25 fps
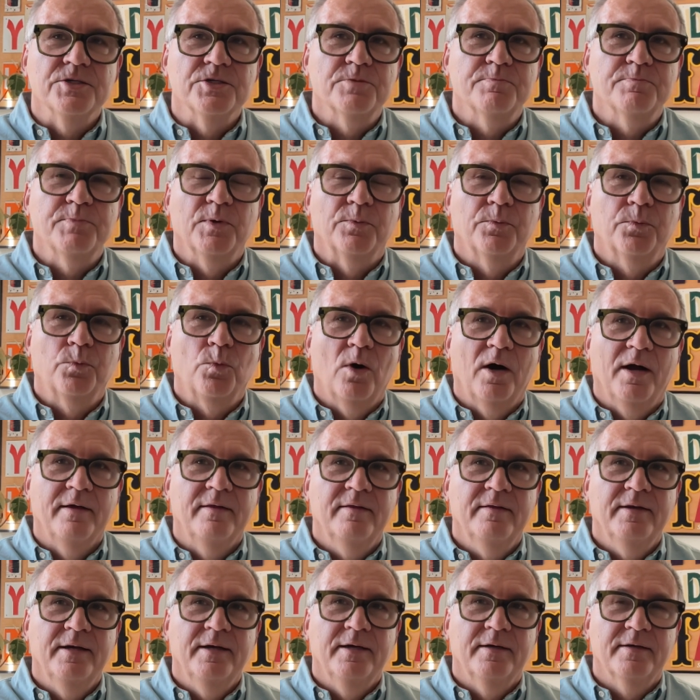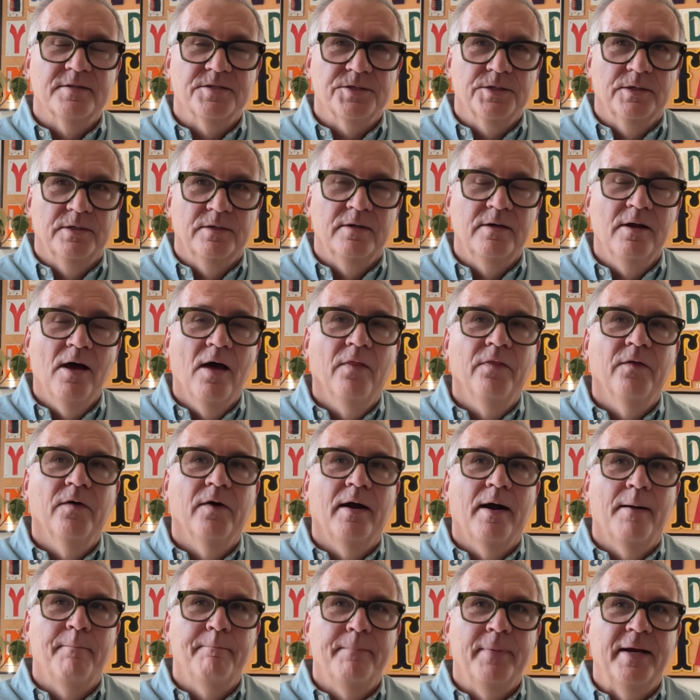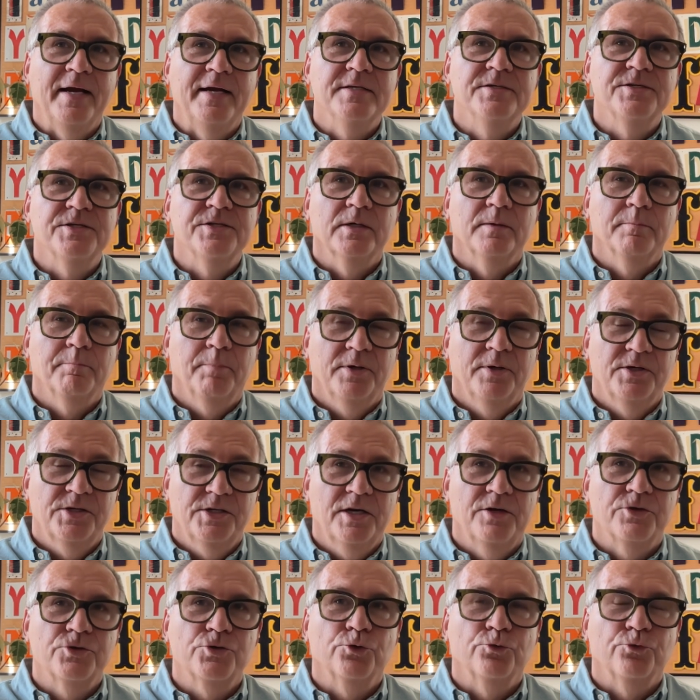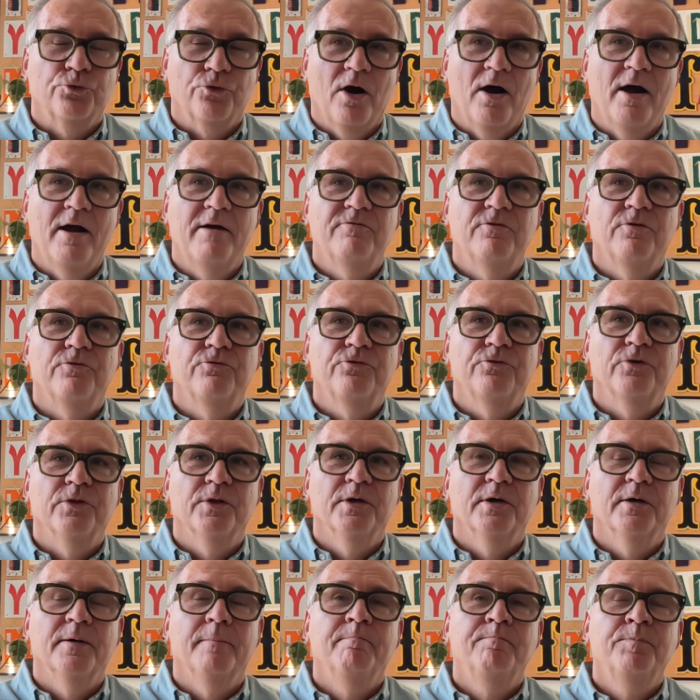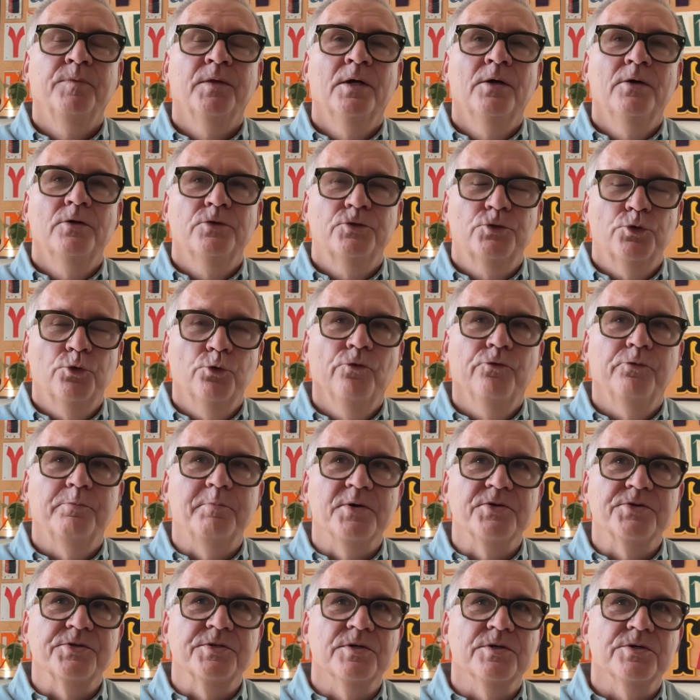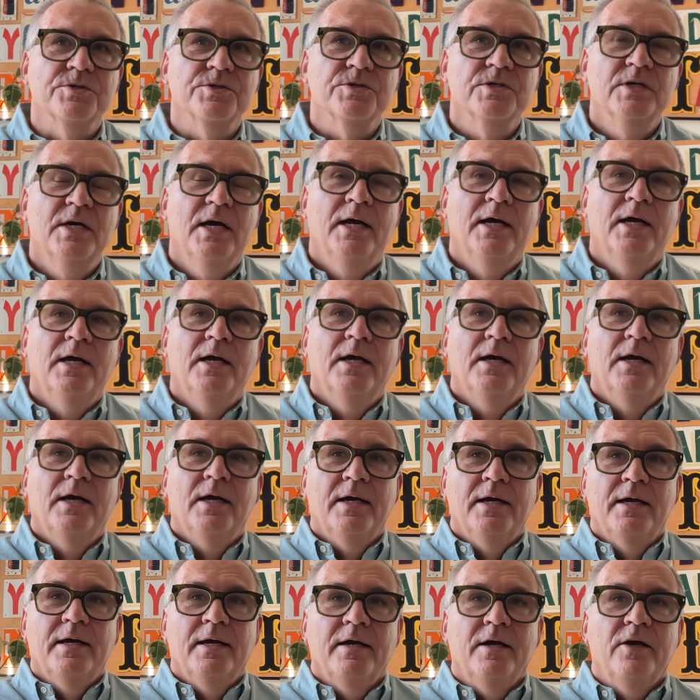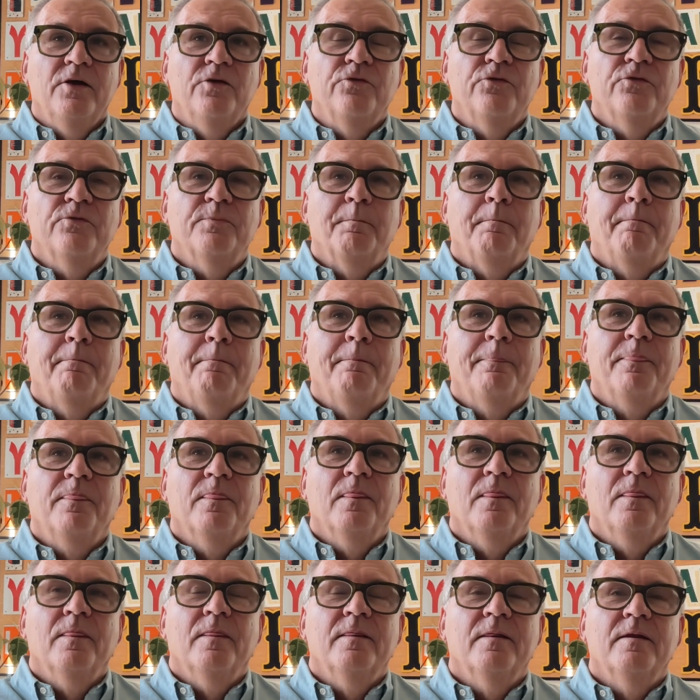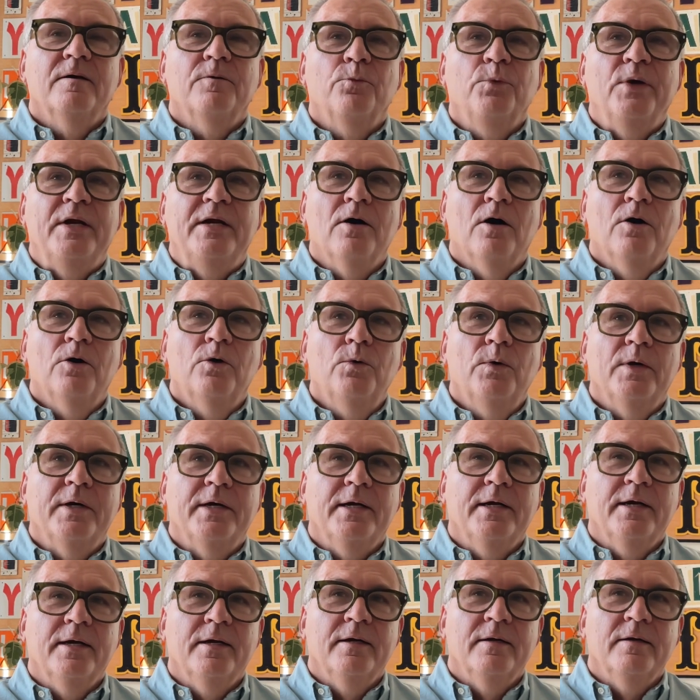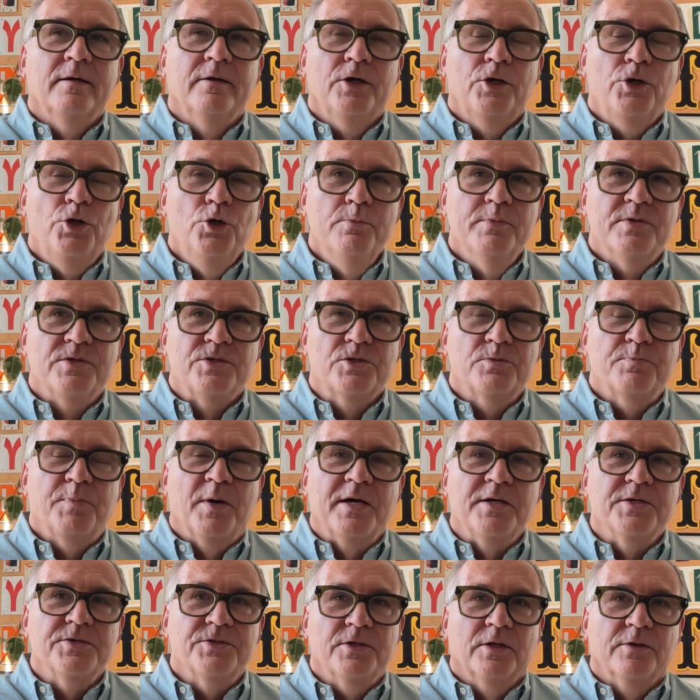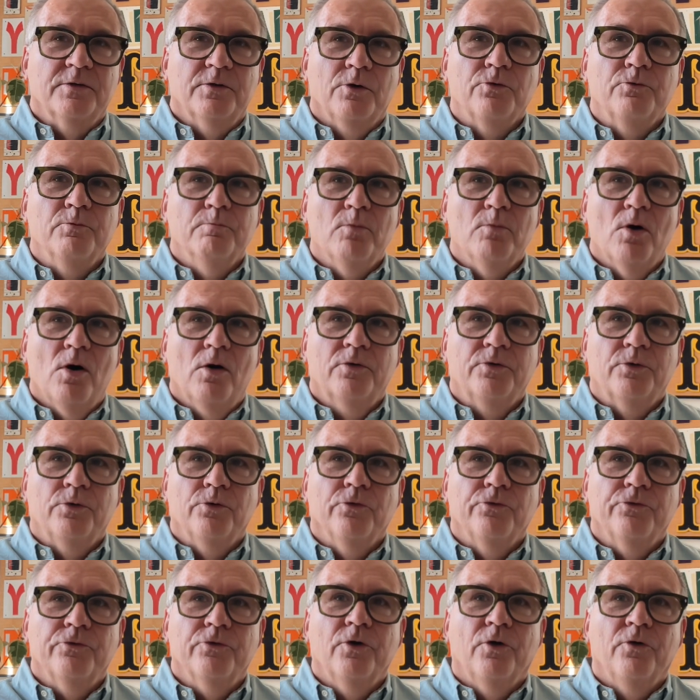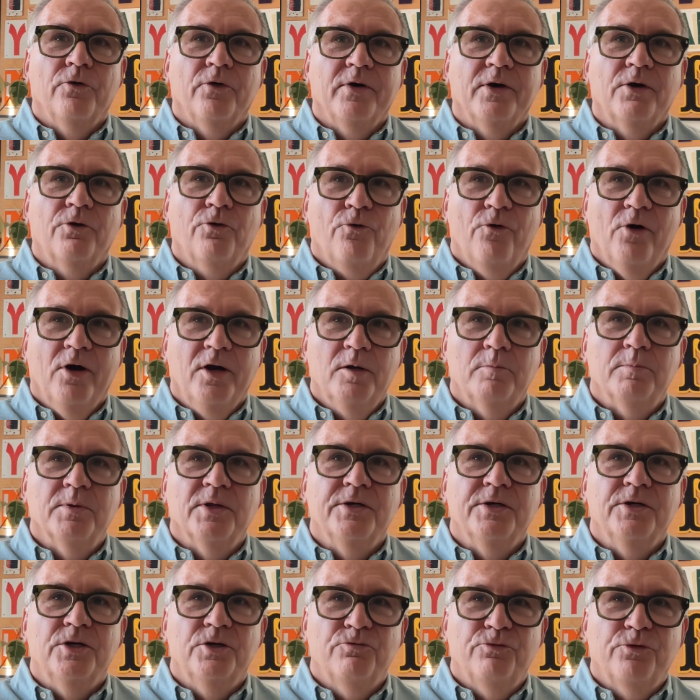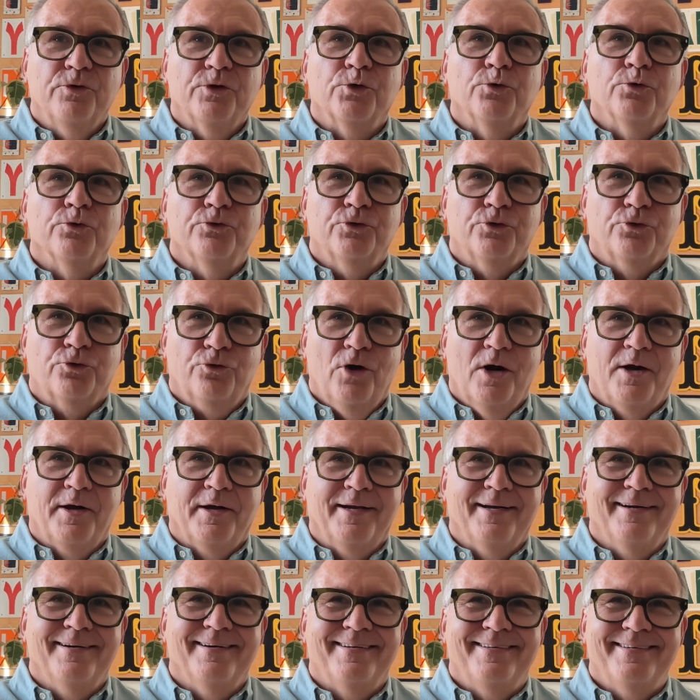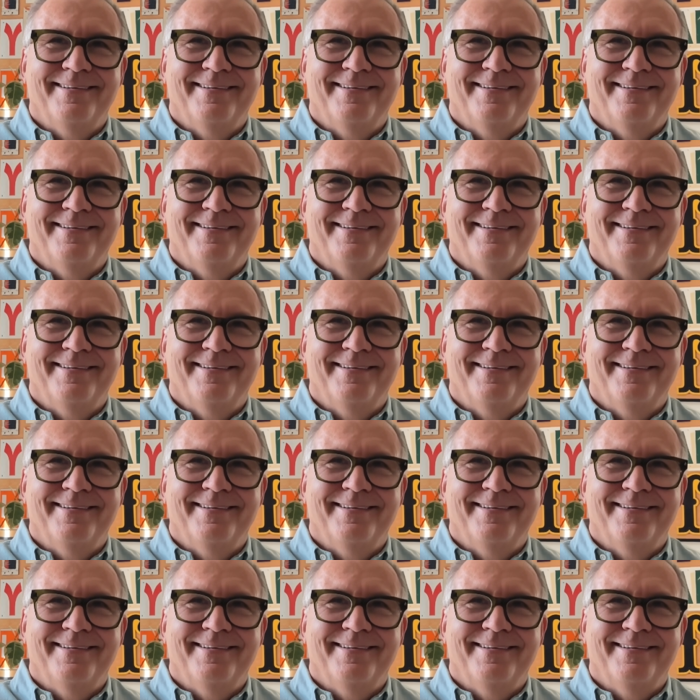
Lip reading: But why I think it's another amazing potential driver for the tools business is we know in human space that those models are incredibly difficult to train.